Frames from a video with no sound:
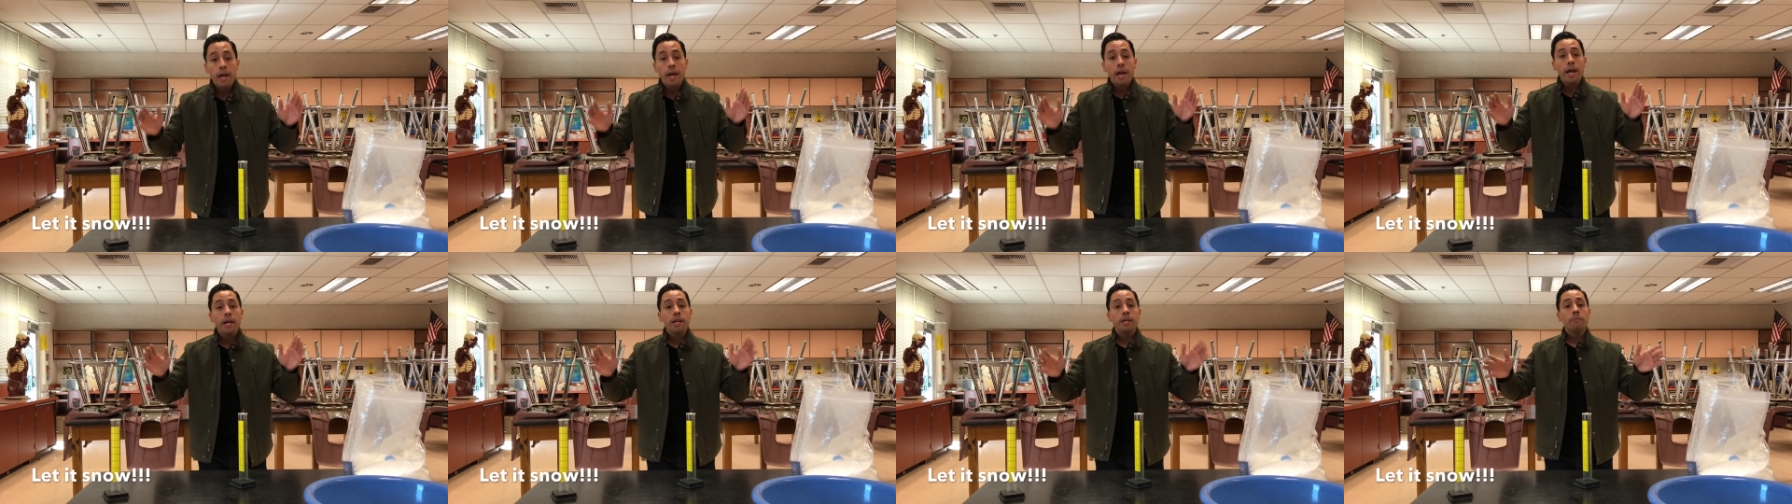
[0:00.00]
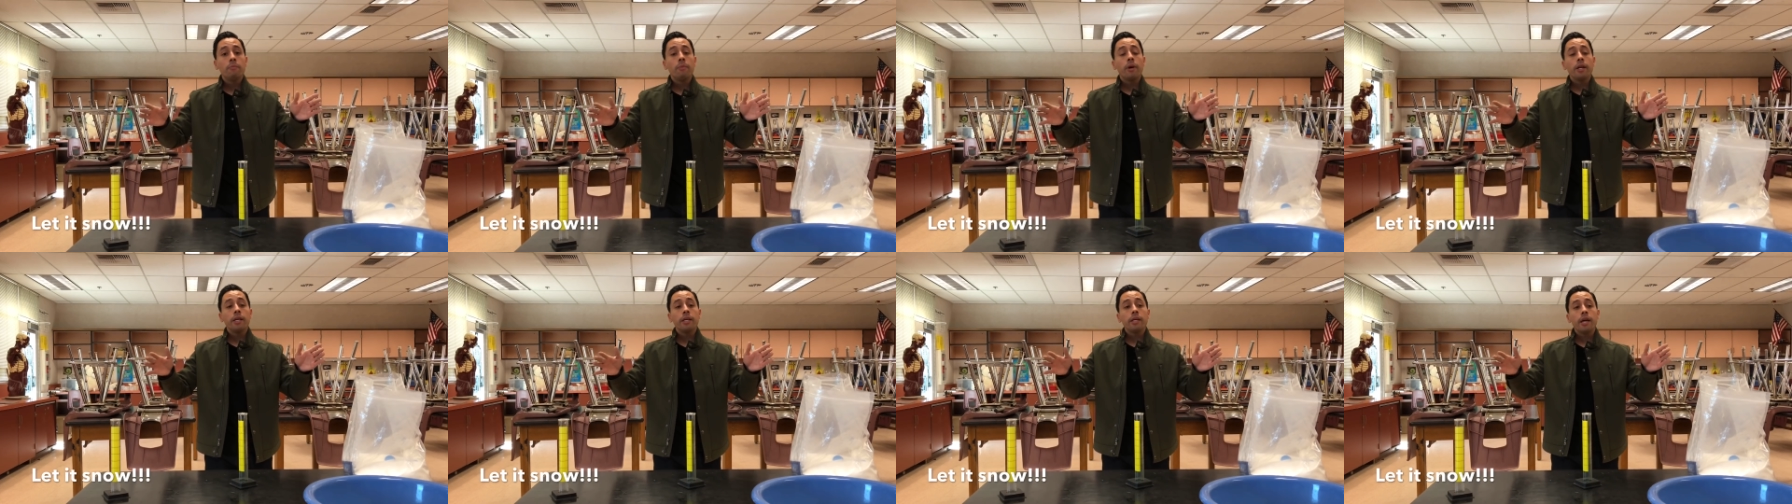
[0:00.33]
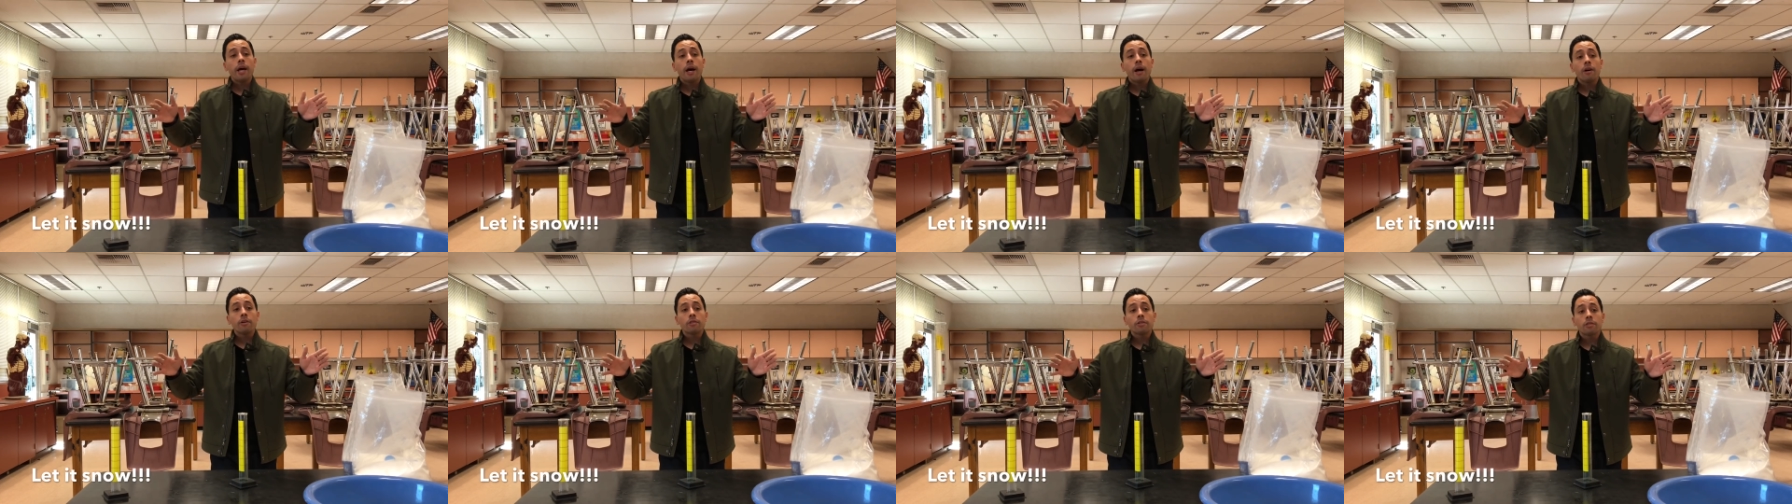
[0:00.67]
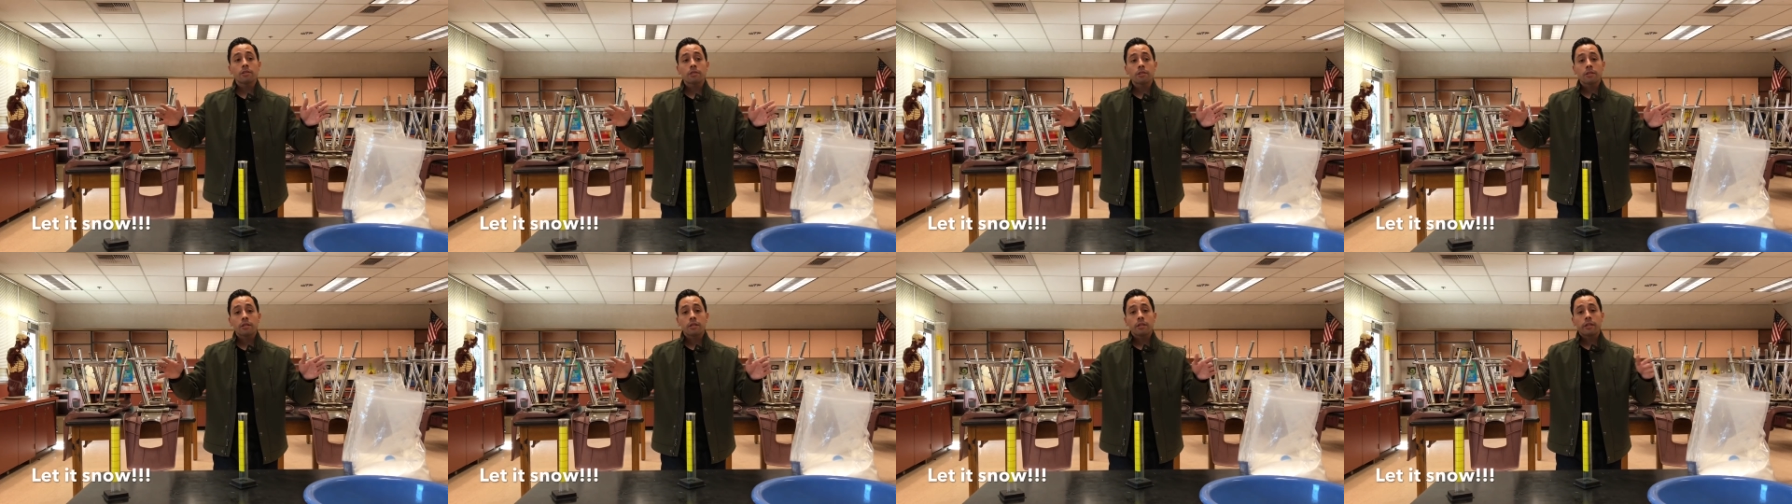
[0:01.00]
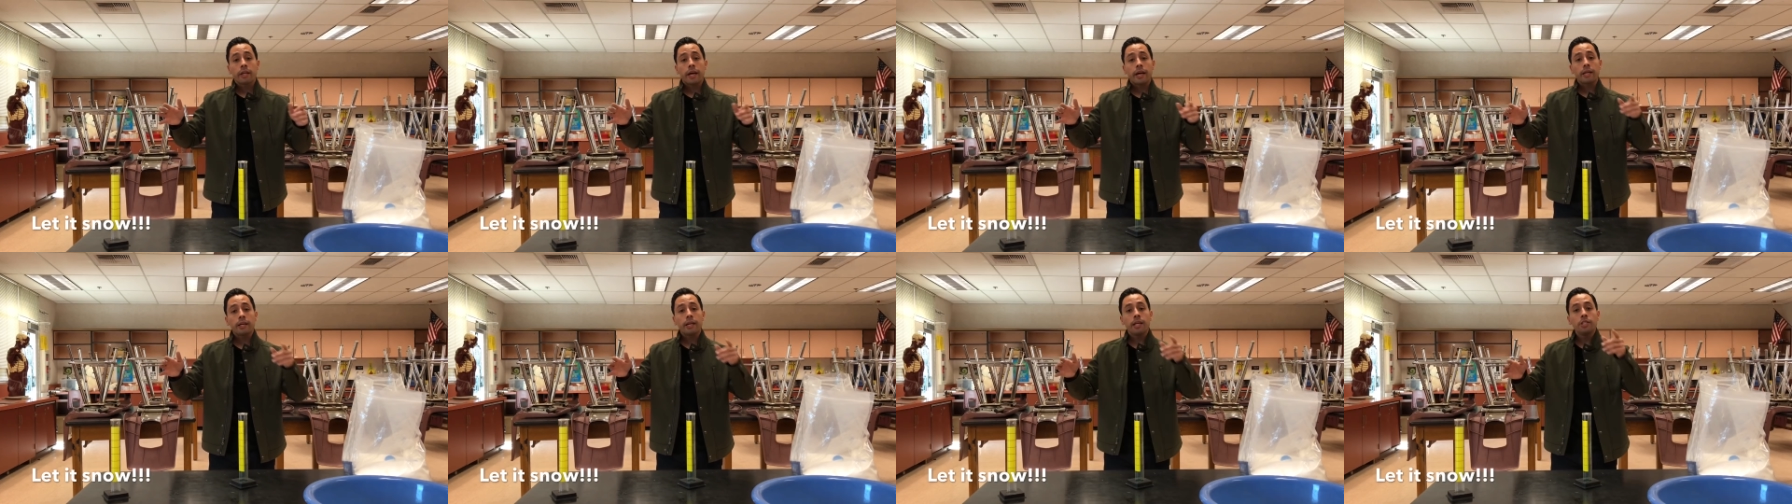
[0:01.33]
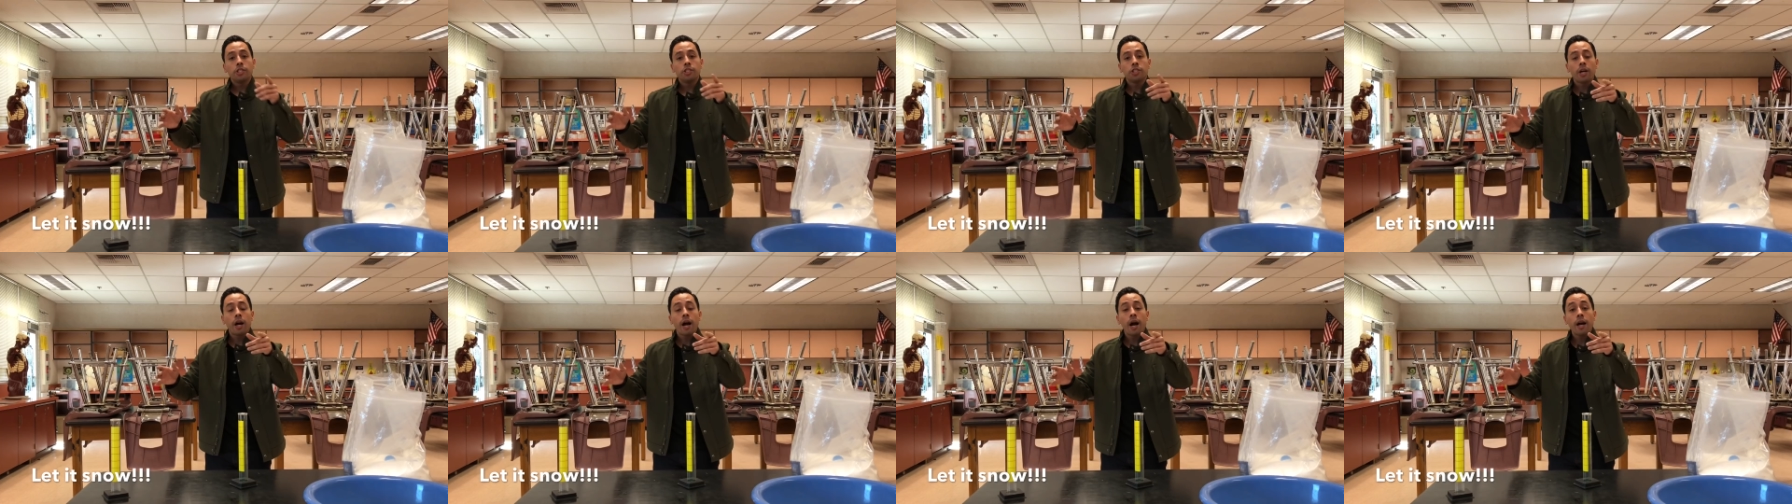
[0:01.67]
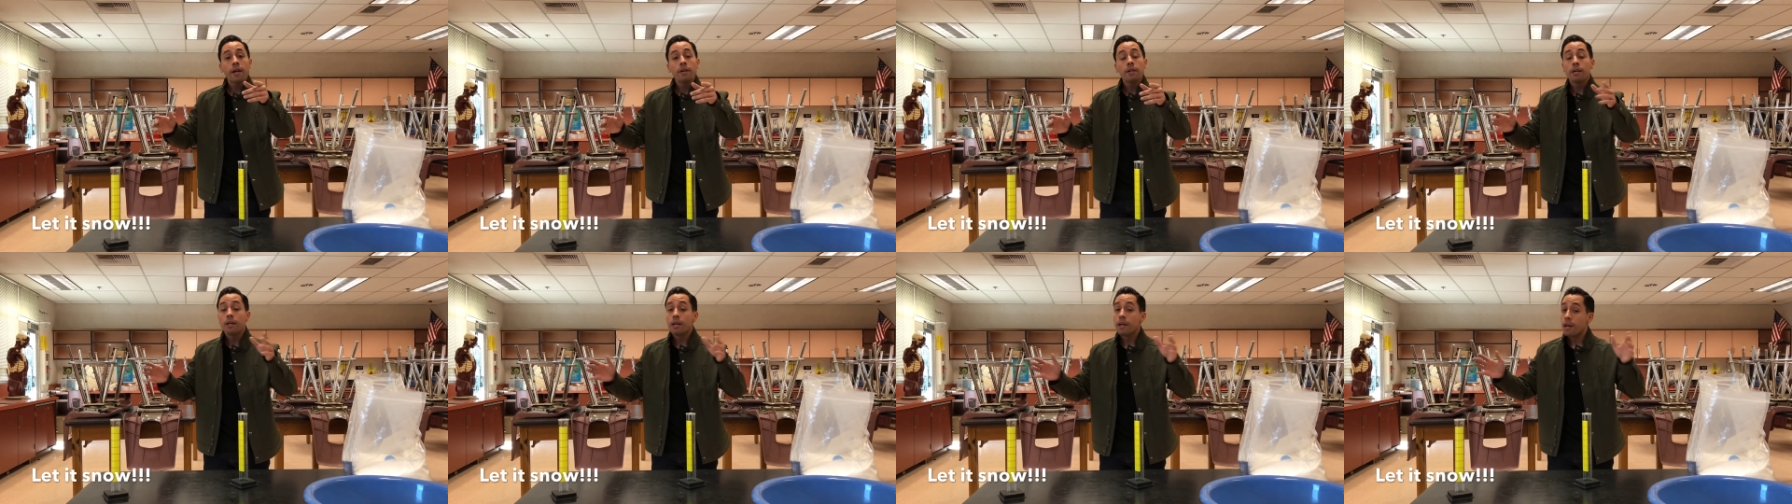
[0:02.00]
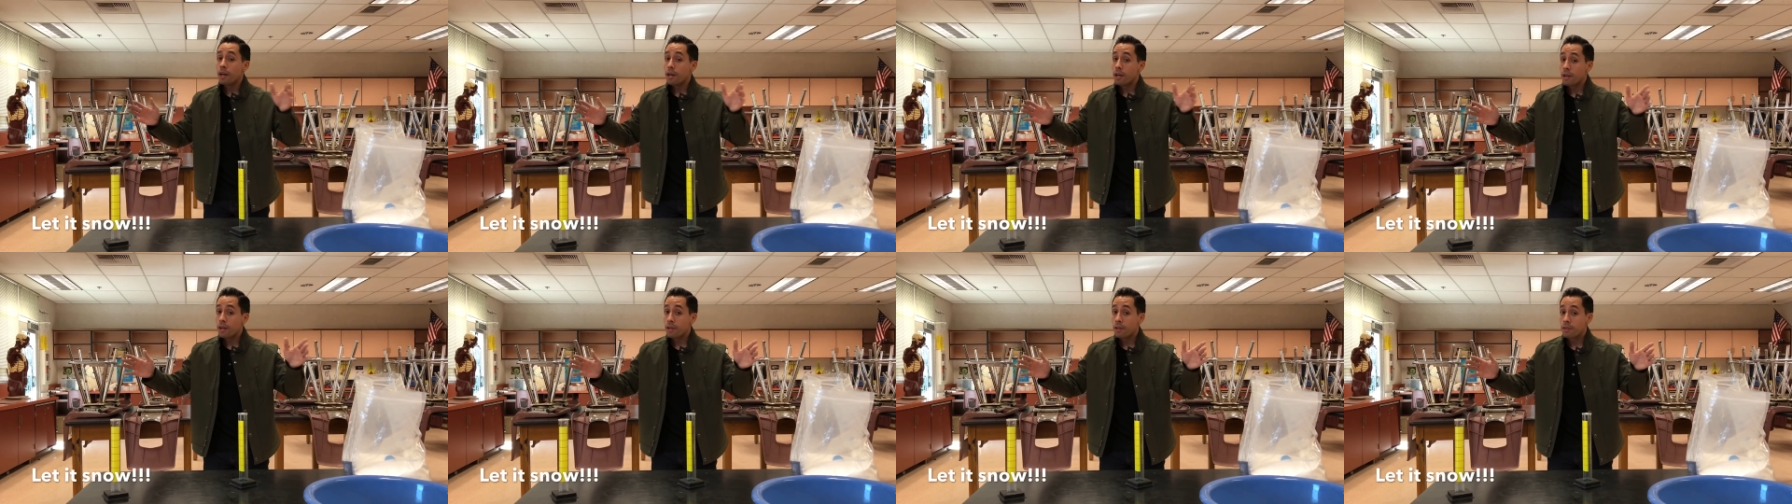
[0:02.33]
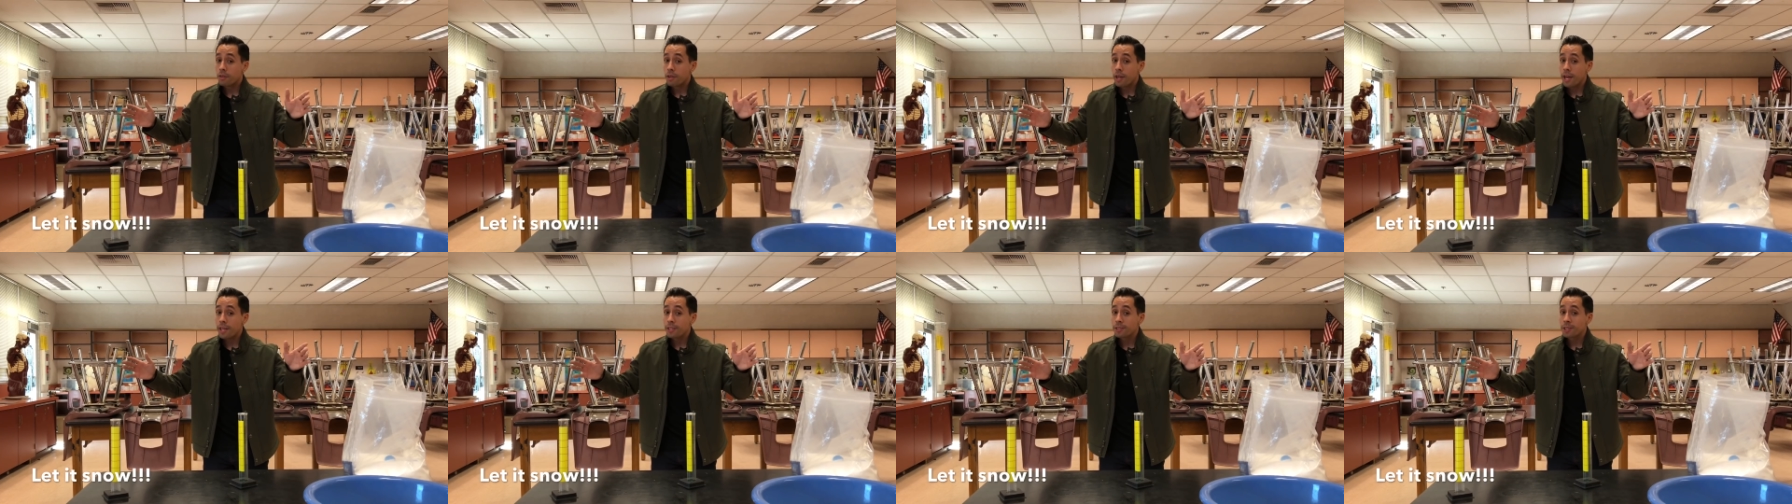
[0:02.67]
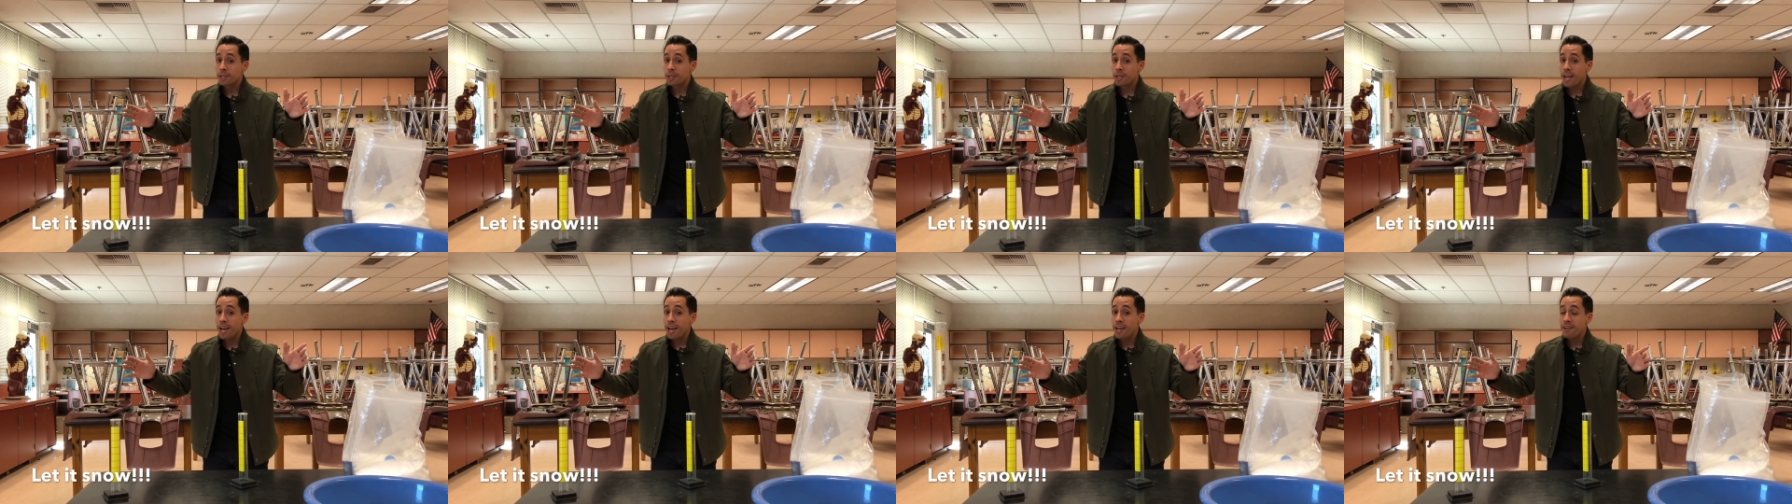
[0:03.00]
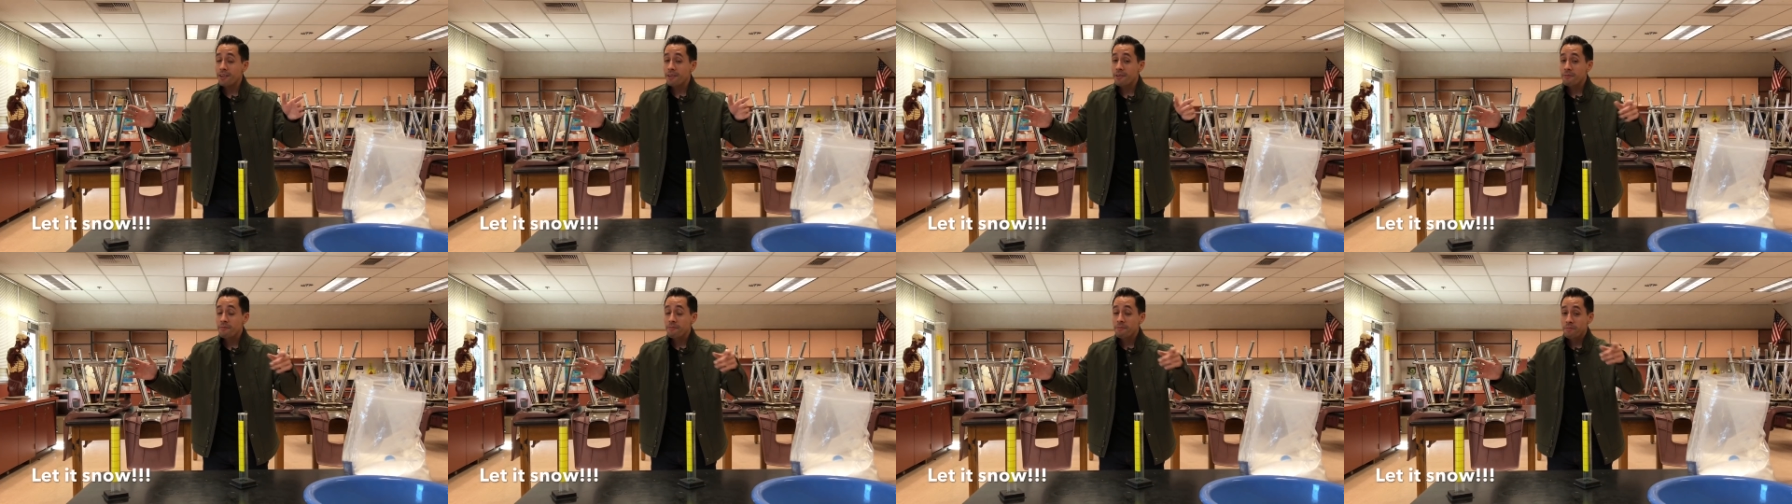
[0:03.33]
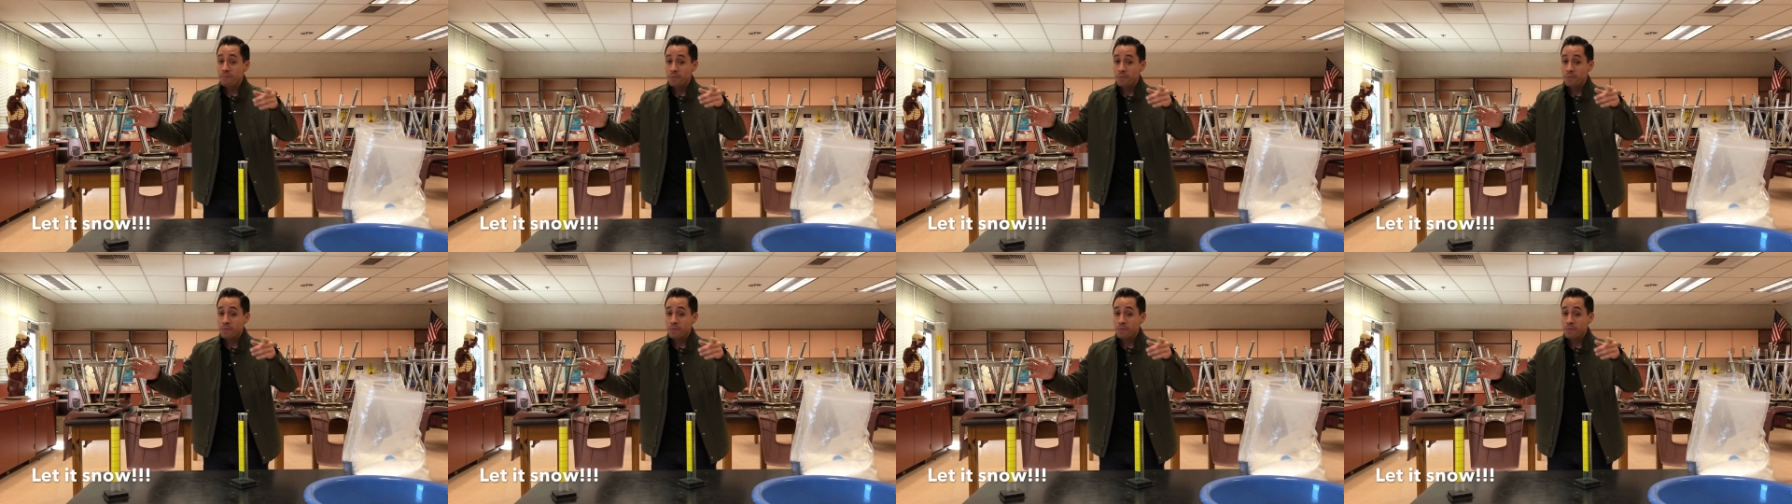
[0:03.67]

Anybody else like Keyshawn, thanks again.